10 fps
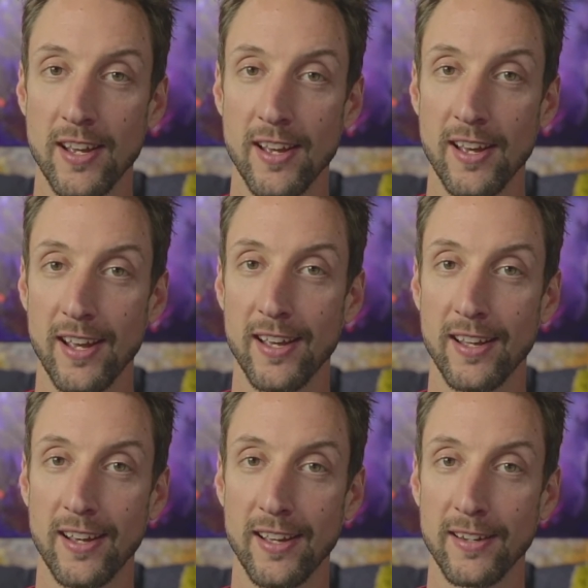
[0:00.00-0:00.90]

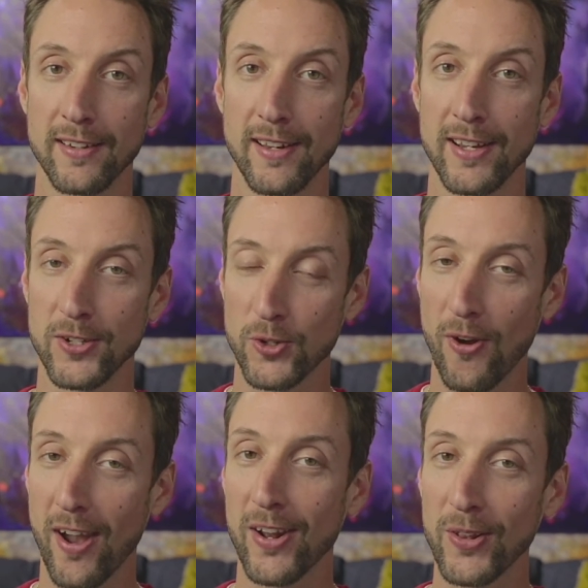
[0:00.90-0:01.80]
and
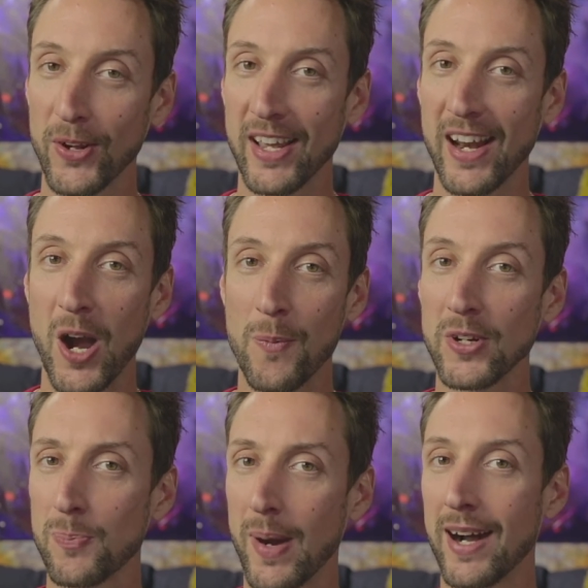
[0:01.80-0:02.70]
try to look at how
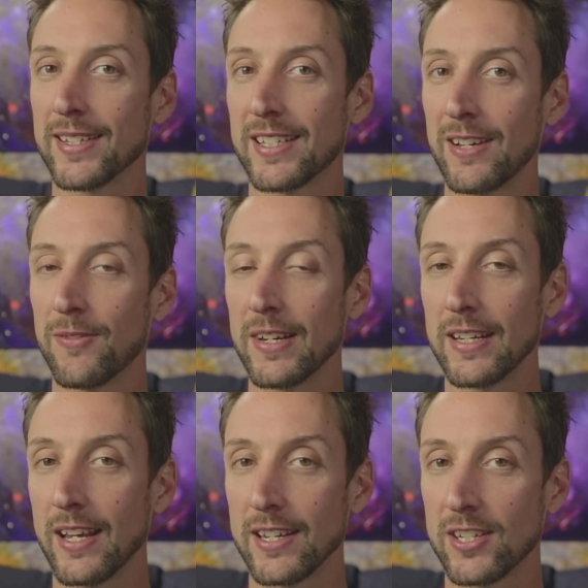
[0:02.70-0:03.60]
much
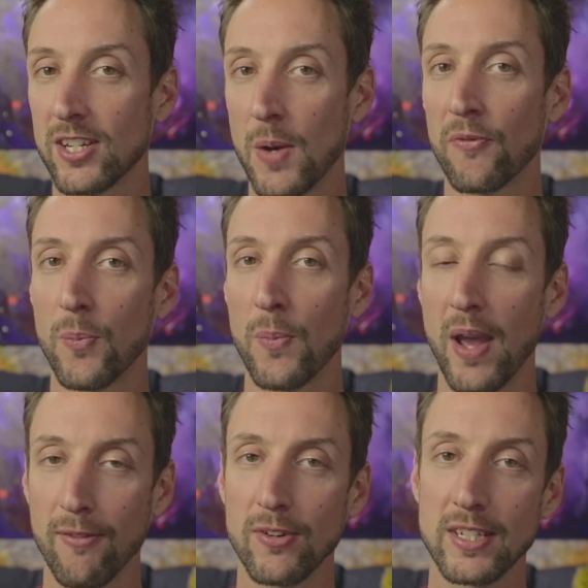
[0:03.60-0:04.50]
positivity has come from
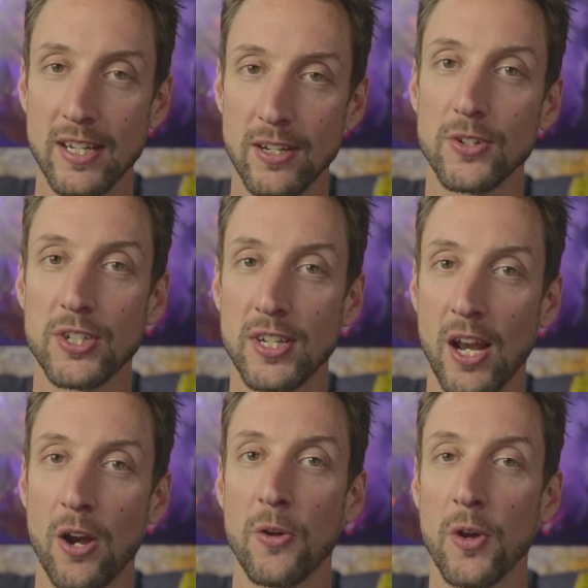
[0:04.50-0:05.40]
every single
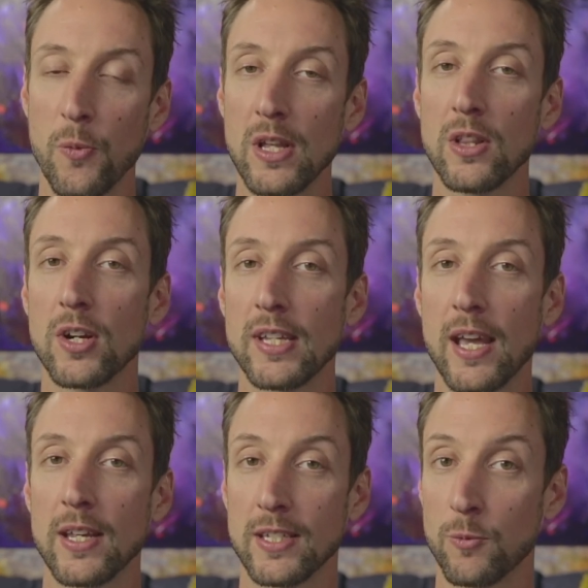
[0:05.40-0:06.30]
scenario that we looked
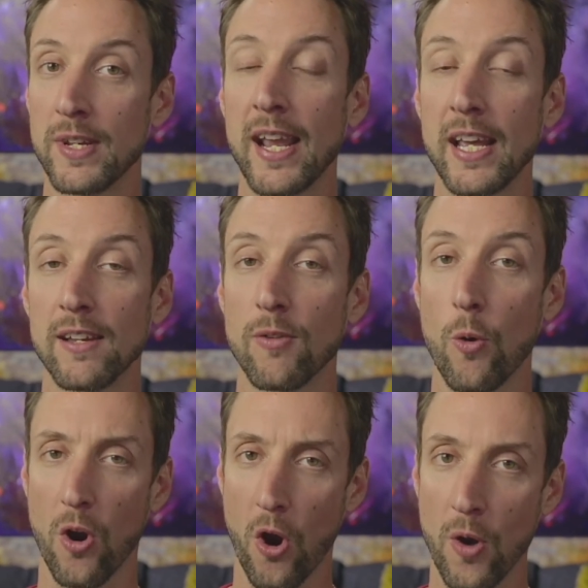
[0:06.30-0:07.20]
at as negative
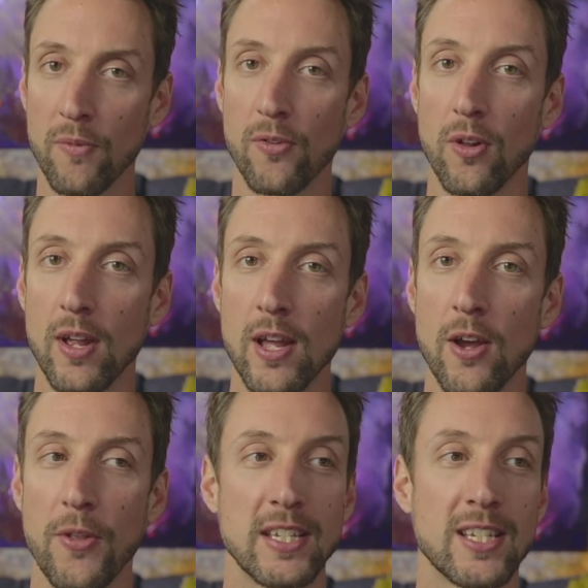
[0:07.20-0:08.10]
or harmful
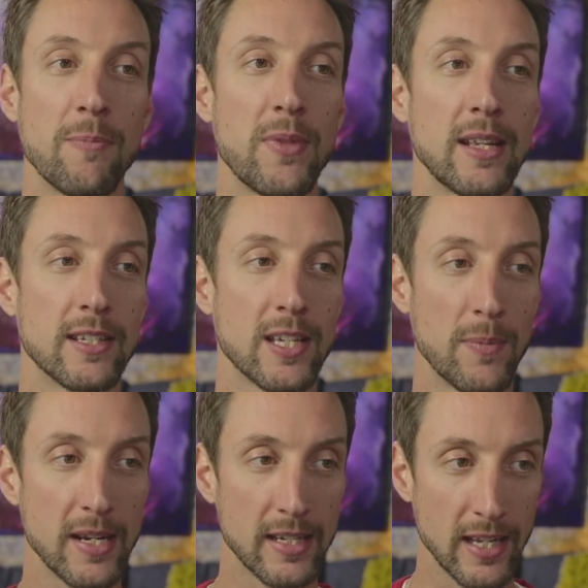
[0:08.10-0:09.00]
or that something
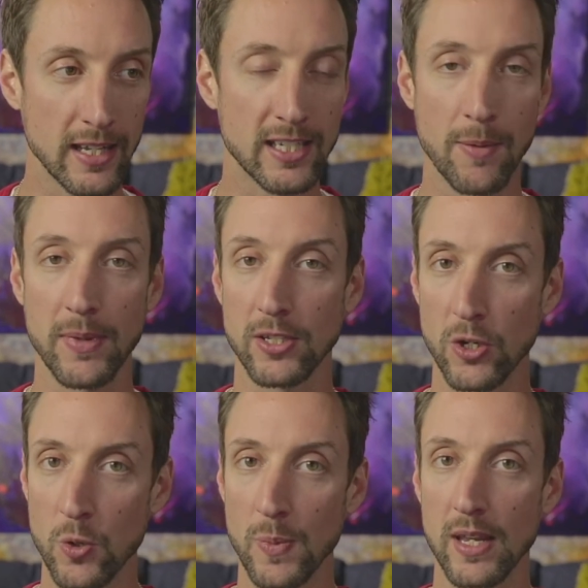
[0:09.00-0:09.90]
somebody did something
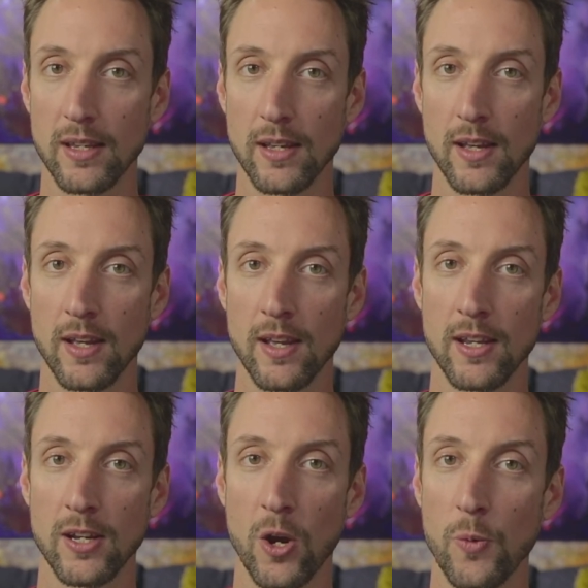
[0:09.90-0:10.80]
to me.
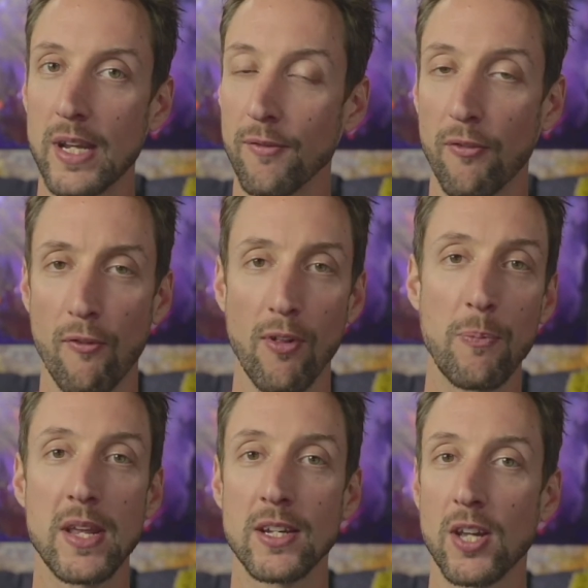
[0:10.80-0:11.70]
You know, we can flip
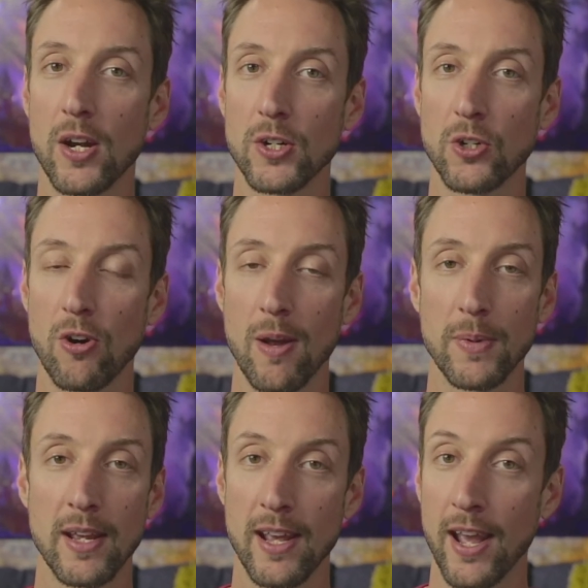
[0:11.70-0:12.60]
the entire script and